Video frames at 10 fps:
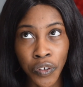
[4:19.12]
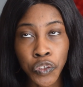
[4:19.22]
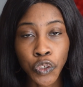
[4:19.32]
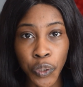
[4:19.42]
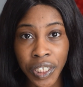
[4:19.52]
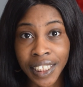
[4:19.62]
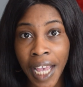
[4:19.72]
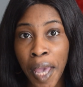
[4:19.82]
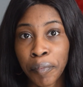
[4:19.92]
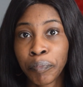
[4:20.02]
choice
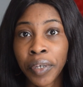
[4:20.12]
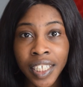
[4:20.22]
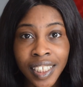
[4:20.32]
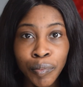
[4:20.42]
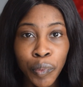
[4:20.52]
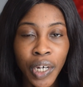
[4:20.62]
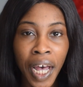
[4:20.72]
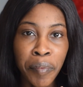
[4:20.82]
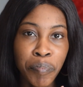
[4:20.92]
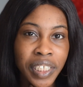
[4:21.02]
I picked, but
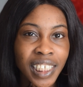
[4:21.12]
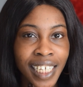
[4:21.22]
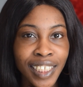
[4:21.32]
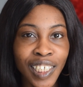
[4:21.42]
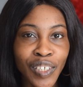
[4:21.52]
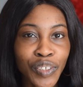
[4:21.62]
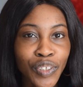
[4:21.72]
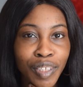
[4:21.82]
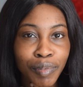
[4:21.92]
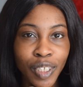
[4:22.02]
I picked it as a second
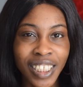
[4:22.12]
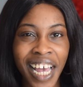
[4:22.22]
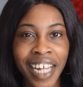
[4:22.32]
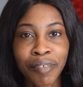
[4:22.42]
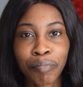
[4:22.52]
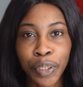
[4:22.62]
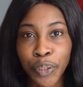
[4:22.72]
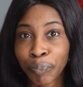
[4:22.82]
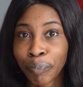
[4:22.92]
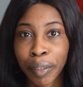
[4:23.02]
choice because I hadn't made
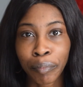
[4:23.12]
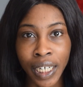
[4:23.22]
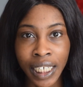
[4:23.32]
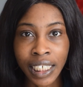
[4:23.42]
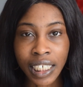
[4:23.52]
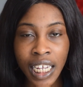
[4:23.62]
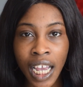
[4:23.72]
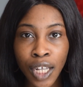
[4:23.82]
up my mind.